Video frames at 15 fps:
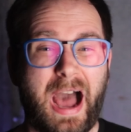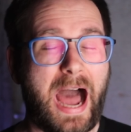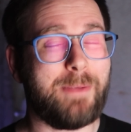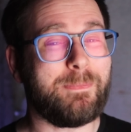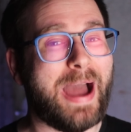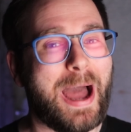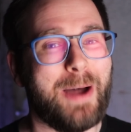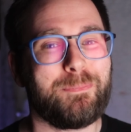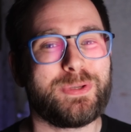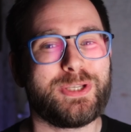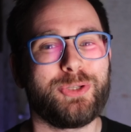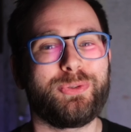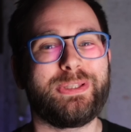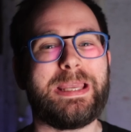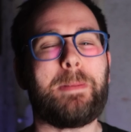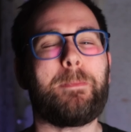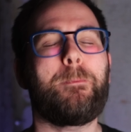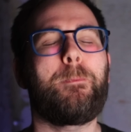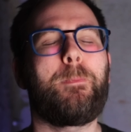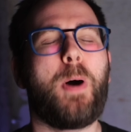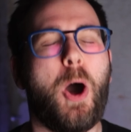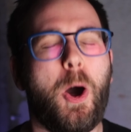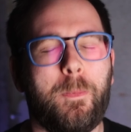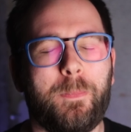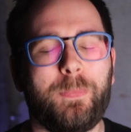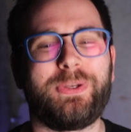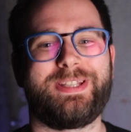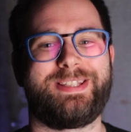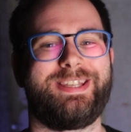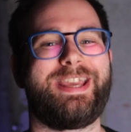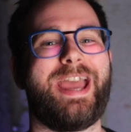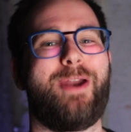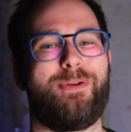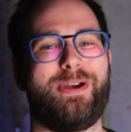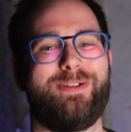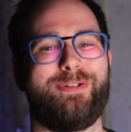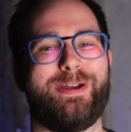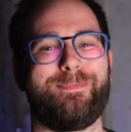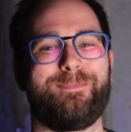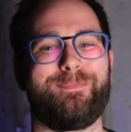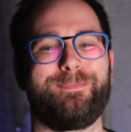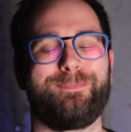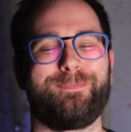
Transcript: I'm absolutely pumped to get rid of him.